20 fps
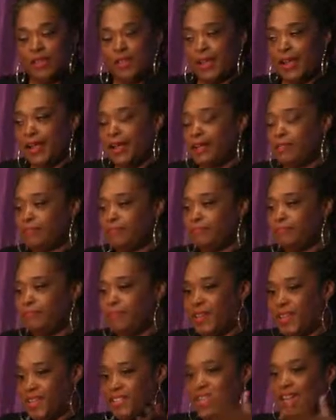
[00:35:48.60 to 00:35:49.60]

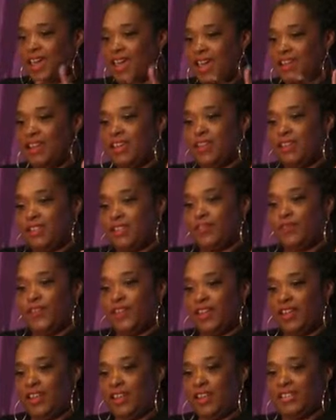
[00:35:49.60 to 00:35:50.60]
because I kind of get the
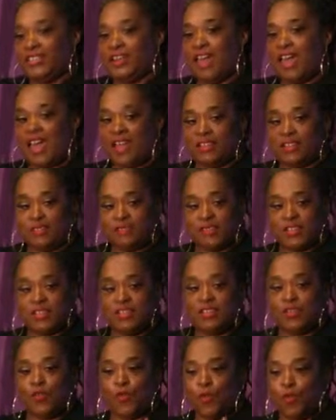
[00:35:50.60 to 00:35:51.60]
feeling as an
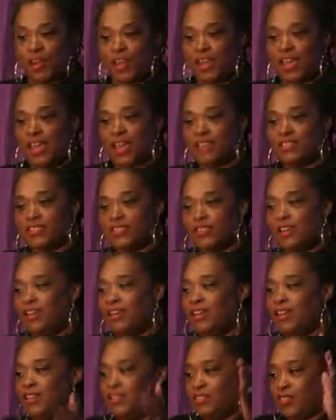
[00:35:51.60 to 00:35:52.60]
activist and an organizer,
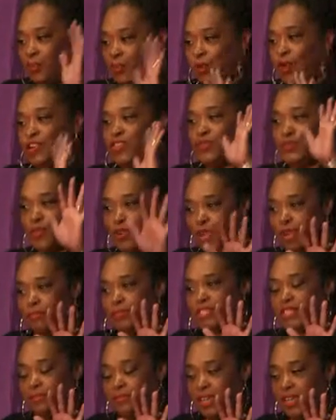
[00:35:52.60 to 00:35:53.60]
the words will
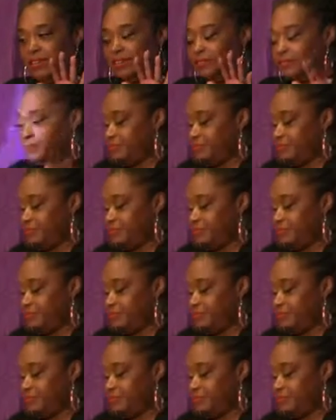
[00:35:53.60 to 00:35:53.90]
come to me.